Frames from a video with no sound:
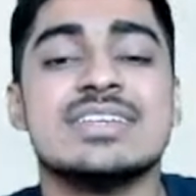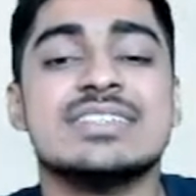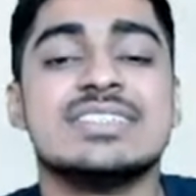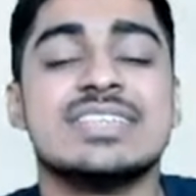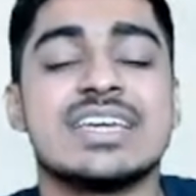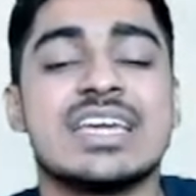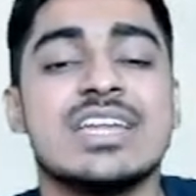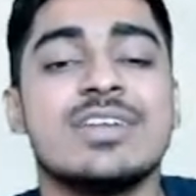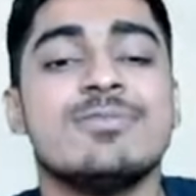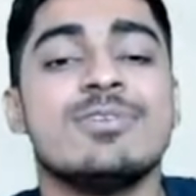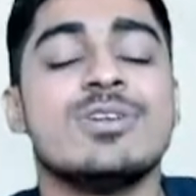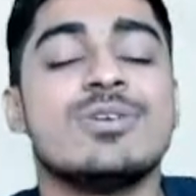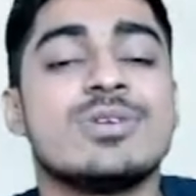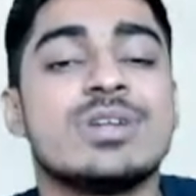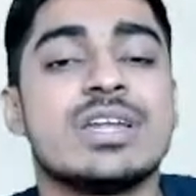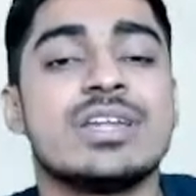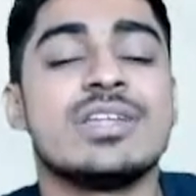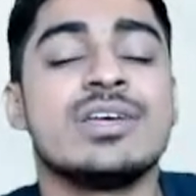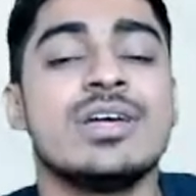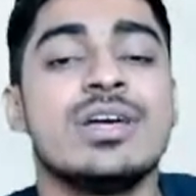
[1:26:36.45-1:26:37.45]
Second, we looked
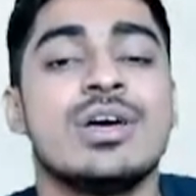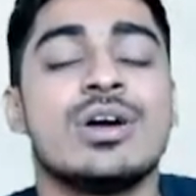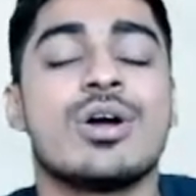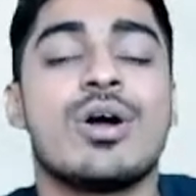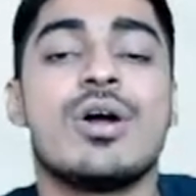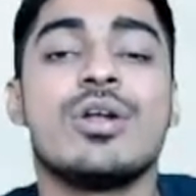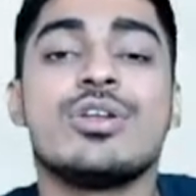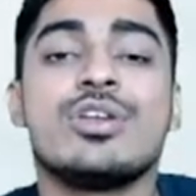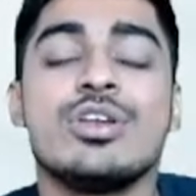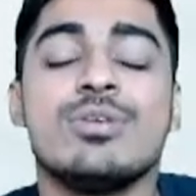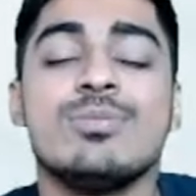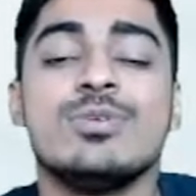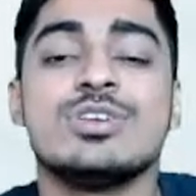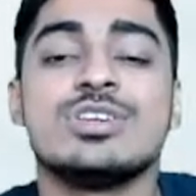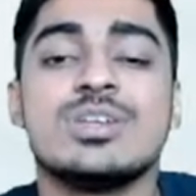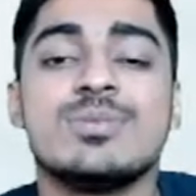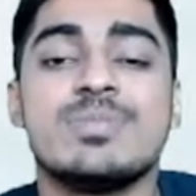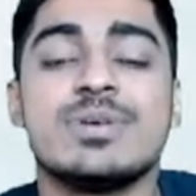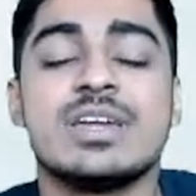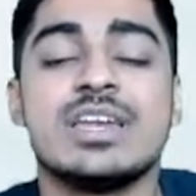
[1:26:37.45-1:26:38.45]
at the
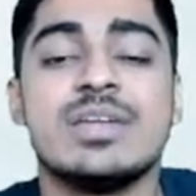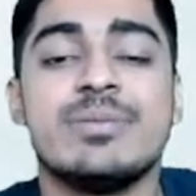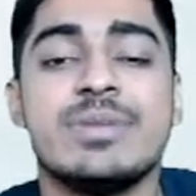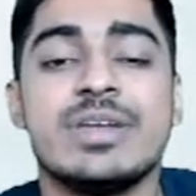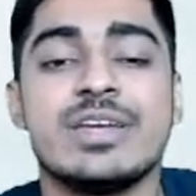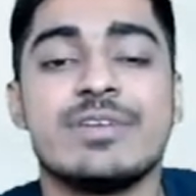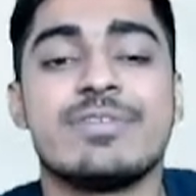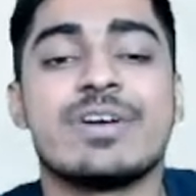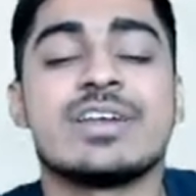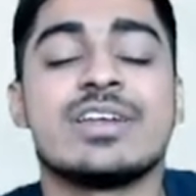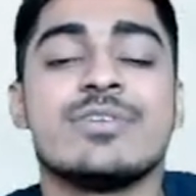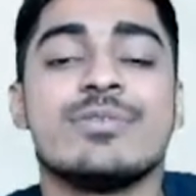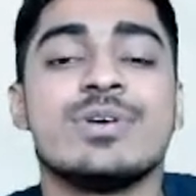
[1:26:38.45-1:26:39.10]
contribution per limiting factor.